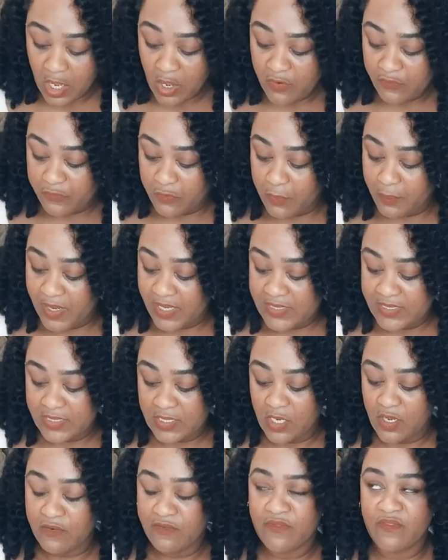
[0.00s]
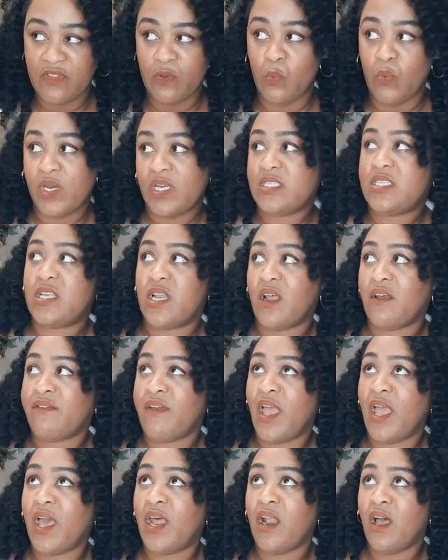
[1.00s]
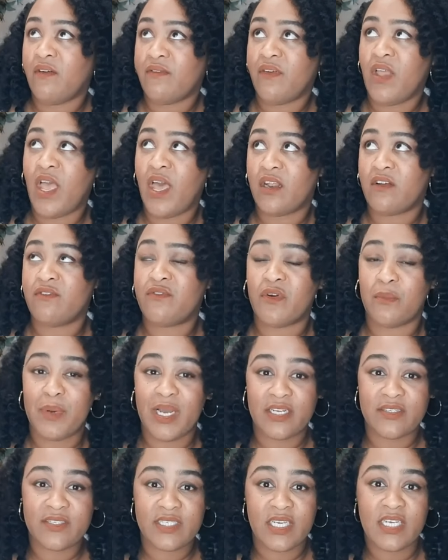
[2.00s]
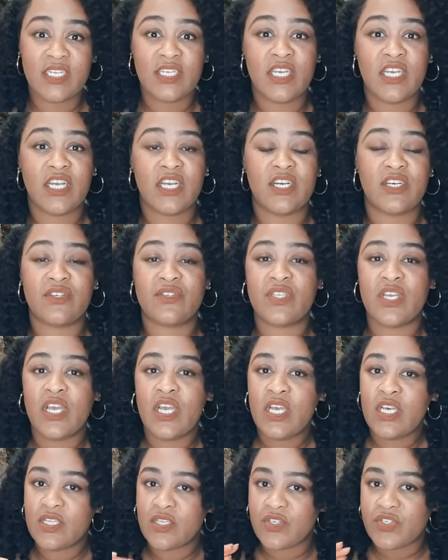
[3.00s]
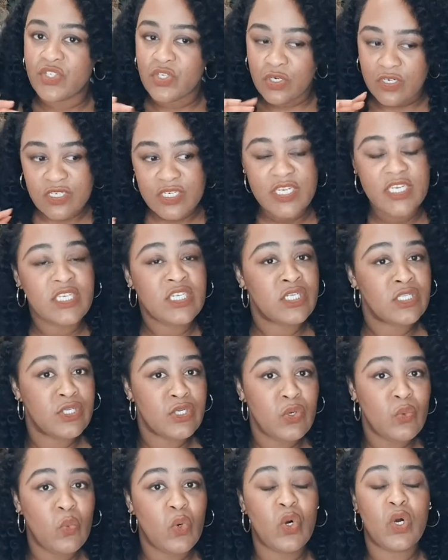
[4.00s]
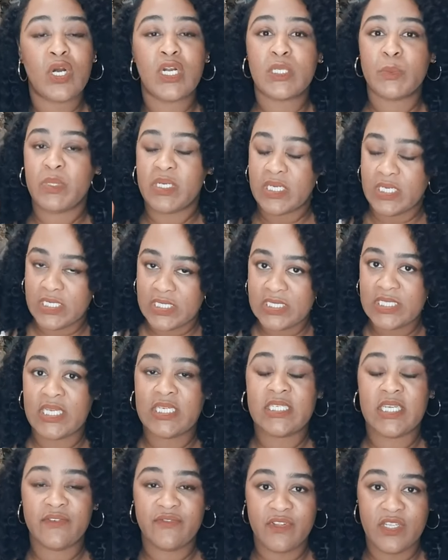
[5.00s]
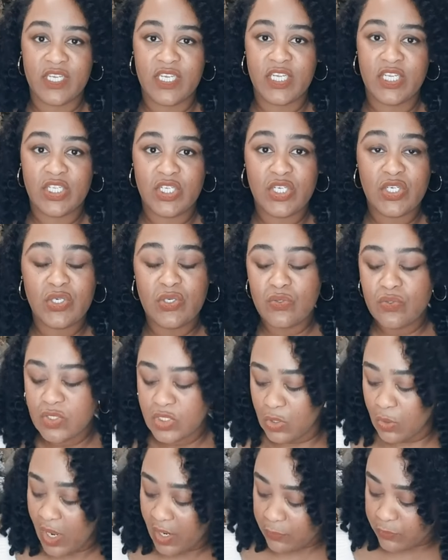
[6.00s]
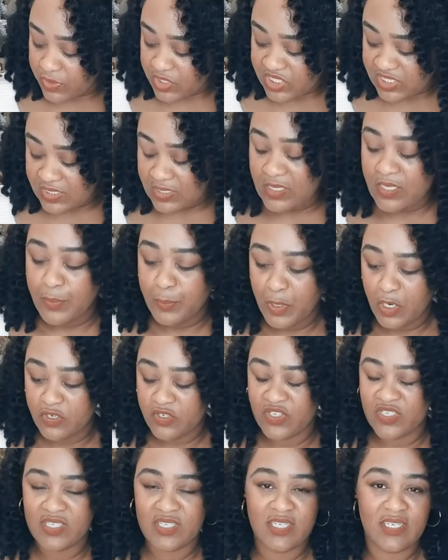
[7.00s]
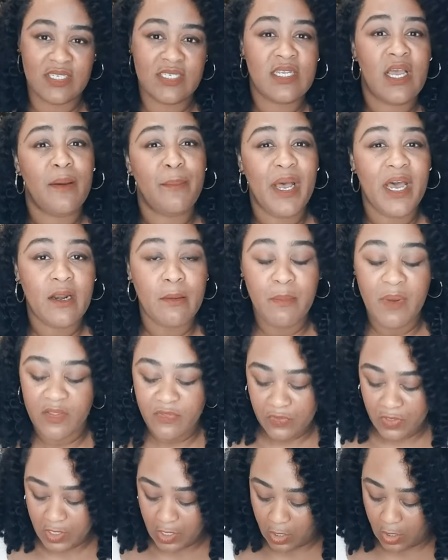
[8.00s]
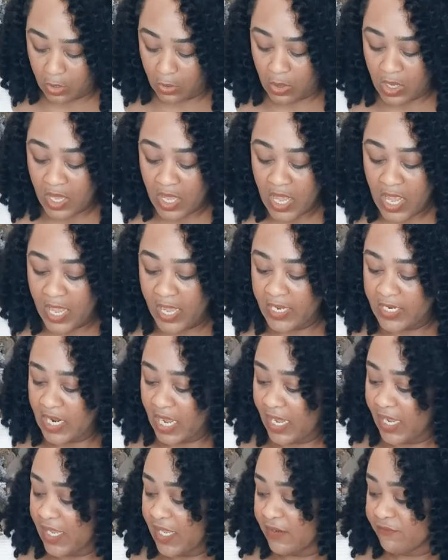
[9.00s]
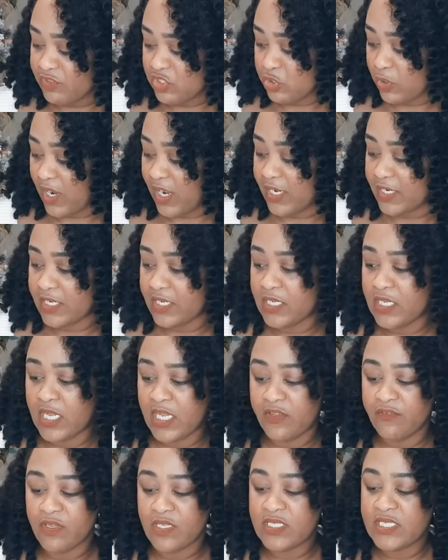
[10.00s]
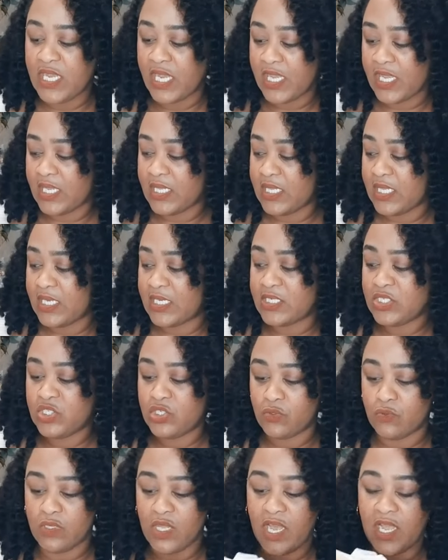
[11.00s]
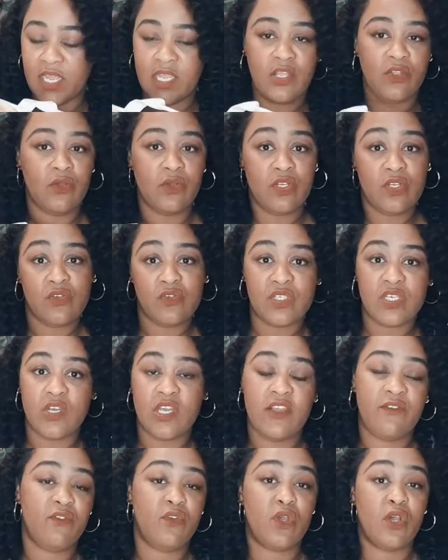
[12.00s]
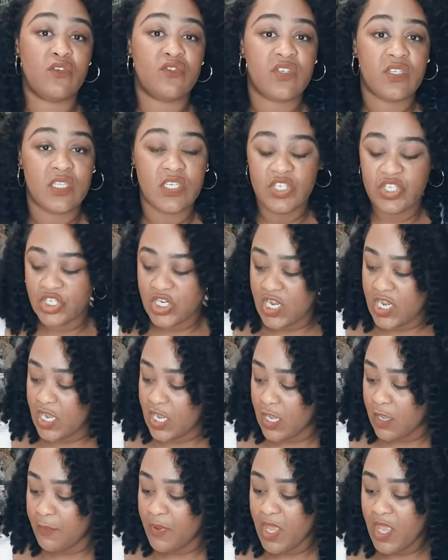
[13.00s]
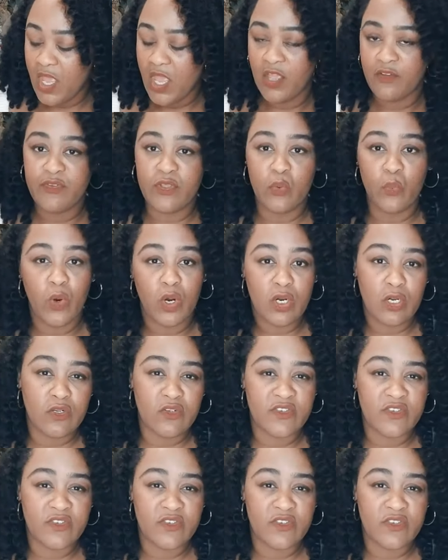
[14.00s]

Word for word: for myself. The ones that I've had, I've had them for about ten years. They're starting to get a little worn because they definitely get used. So I recently purchased this about a month ago, and I have tried it, even taking this to, like, you can use it if you go to the gym, if you work on